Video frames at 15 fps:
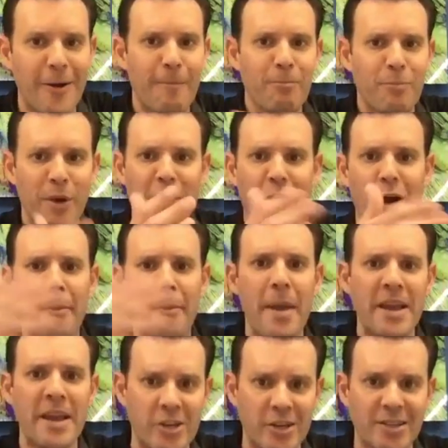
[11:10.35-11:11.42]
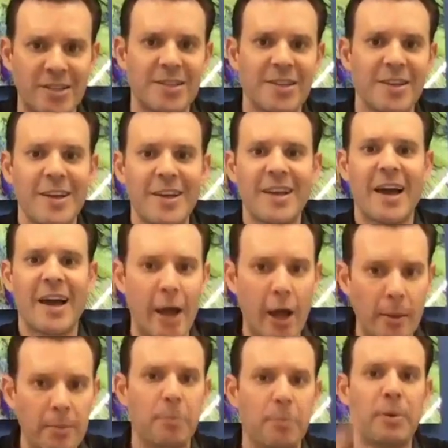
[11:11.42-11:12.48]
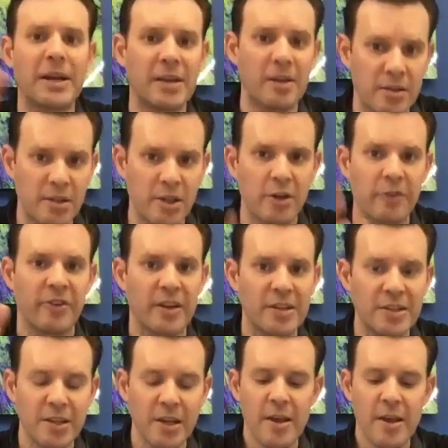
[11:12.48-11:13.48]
but your automations kind of help bring to the surface.